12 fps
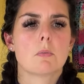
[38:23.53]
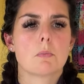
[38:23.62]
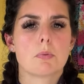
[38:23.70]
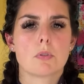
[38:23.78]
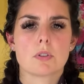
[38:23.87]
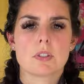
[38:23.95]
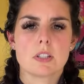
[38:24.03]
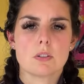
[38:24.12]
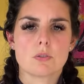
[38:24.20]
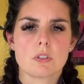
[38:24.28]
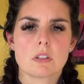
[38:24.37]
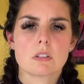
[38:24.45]
protein
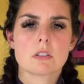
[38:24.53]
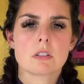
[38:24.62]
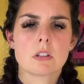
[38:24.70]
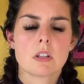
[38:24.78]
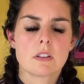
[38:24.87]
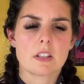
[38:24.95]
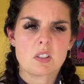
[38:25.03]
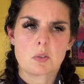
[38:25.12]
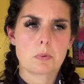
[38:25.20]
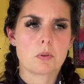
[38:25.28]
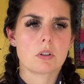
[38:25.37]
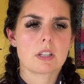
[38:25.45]
drinks that
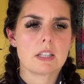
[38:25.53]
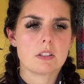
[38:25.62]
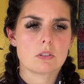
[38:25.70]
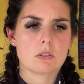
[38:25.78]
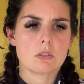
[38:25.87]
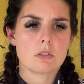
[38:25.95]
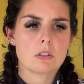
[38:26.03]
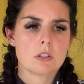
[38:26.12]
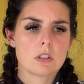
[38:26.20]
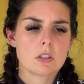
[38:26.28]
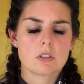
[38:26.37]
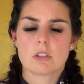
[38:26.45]
support keto.
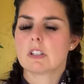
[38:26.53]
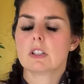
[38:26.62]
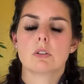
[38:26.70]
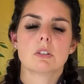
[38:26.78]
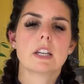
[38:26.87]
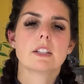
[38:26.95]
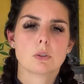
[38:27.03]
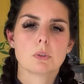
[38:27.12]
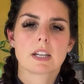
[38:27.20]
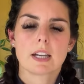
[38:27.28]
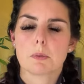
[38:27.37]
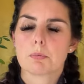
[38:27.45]
Lower
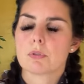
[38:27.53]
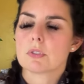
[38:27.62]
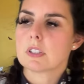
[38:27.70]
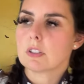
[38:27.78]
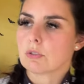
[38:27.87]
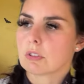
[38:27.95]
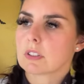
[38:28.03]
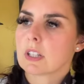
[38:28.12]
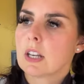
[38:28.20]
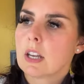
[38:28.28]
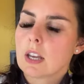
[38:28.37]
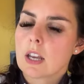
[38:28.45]
carb protein drinks.
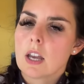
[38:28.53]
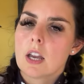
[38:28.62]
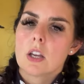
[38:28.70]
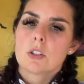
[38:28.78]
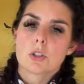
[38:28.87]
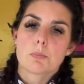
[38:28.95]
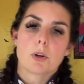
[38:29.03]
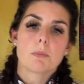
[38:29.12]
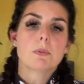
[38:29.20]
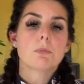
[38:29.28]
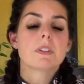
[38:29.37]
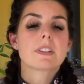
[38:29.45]
So the
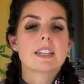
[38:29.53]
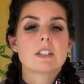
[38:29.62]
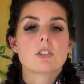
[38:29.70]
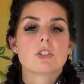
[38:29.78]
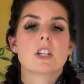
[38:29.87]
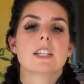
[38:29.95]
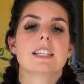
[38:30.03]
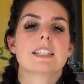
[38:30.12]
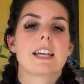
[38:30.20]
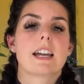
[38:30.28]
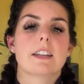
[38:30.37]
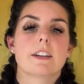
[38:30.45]
problem with ketogenic
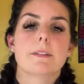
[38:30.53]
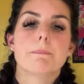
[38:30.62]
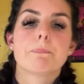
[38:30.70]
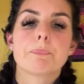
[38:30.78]
diet,